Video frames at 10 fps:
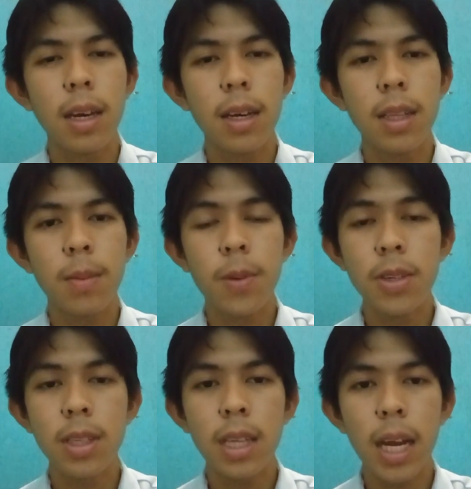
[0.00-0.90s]
in the
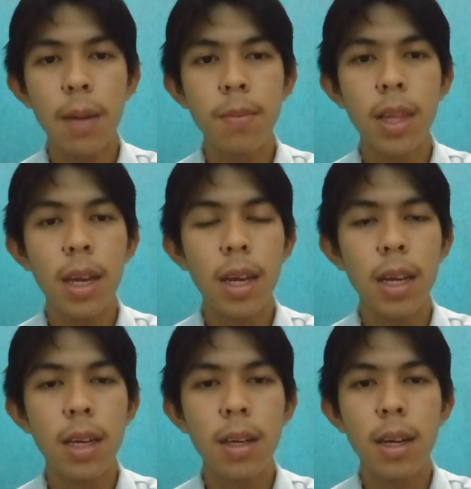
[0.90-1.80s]
present time,
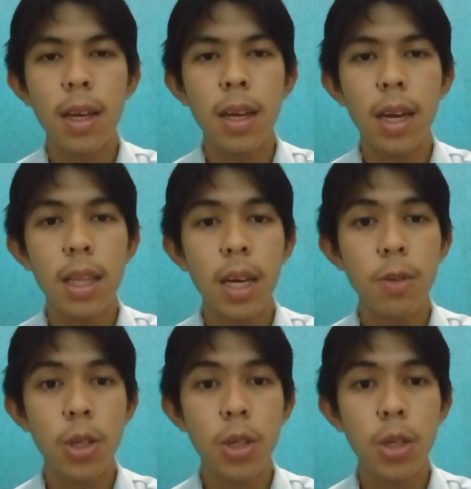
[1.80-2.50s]
they have